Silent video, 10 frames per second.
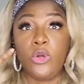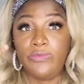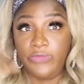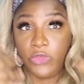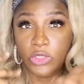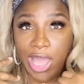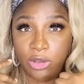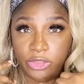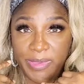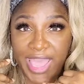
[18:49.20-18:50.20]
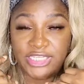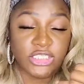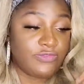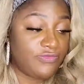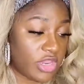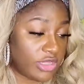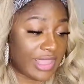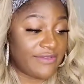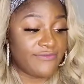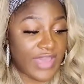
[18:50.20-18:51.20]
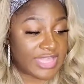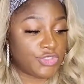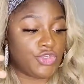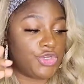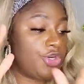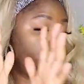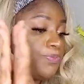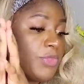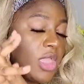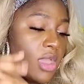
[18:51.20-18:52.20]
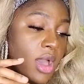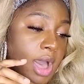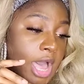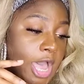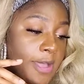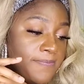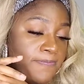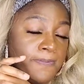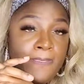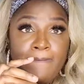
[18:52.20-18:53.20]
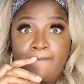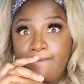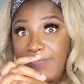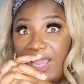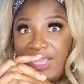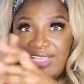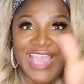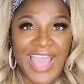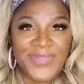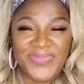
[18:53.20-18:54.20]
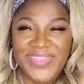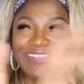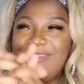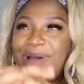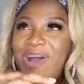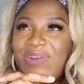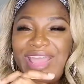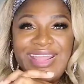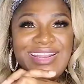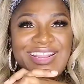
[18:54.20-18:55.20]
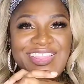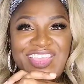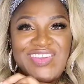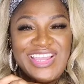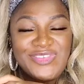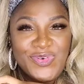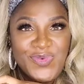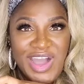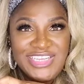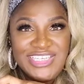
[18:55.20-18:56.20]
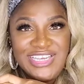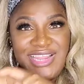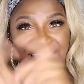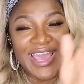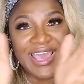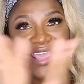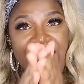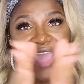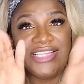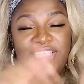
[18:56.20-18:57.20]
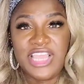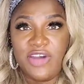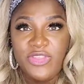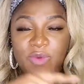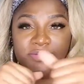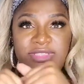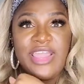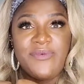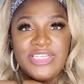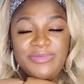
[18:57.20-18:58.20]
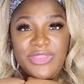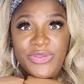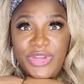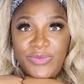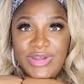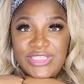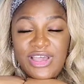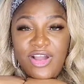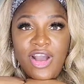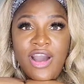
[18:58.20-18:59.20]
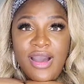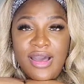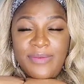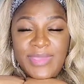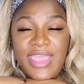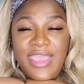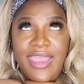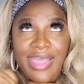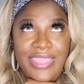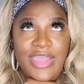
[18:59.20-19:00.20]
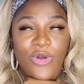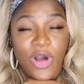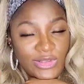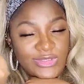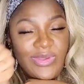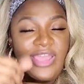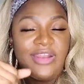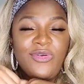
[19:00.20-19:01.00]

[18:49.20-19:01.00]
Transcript: it'll fill out the patches very like faster. Um, yeah, that's about it. Thank you guys for watching. Again, check out the website, regiment31.com, and then also head